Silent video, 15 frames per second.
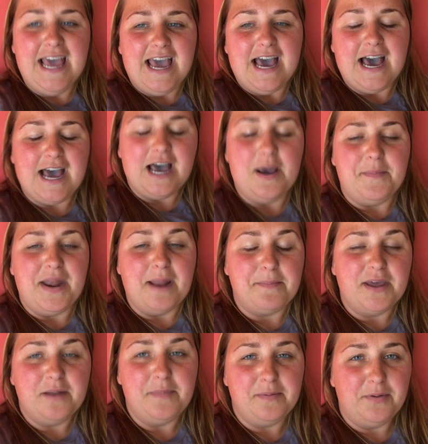And I'm
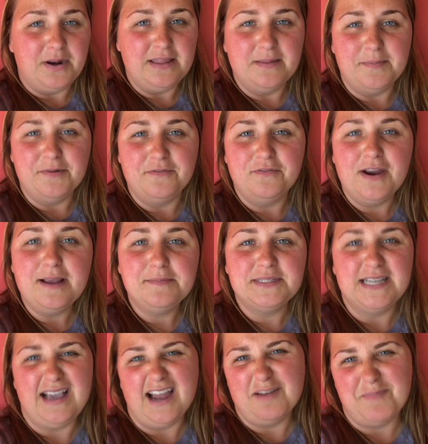going to be putting them in frames
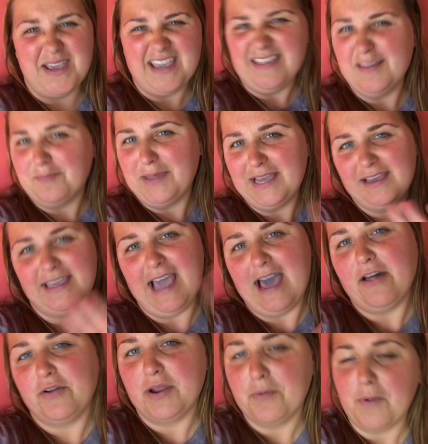and kind of making them like a
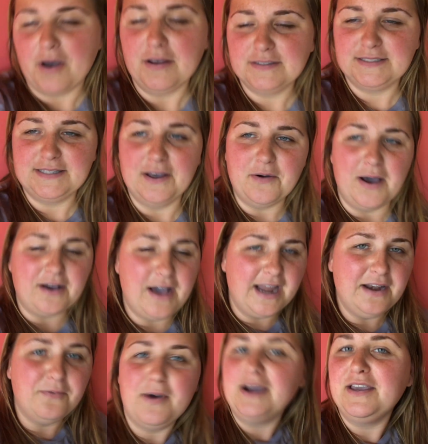gallery wall. So I'll kind
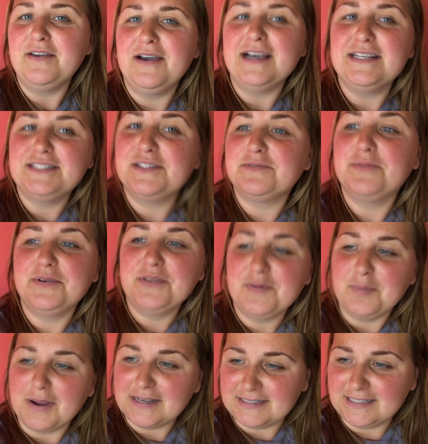of walk you guys through the
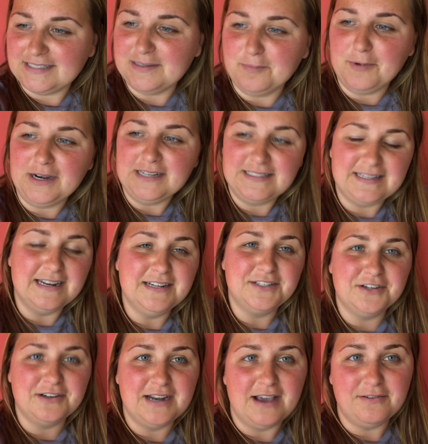process and what it's going to
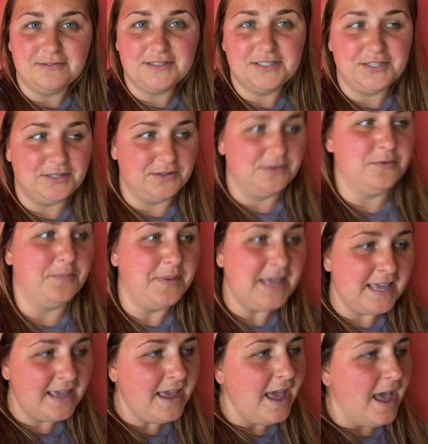turn out to be.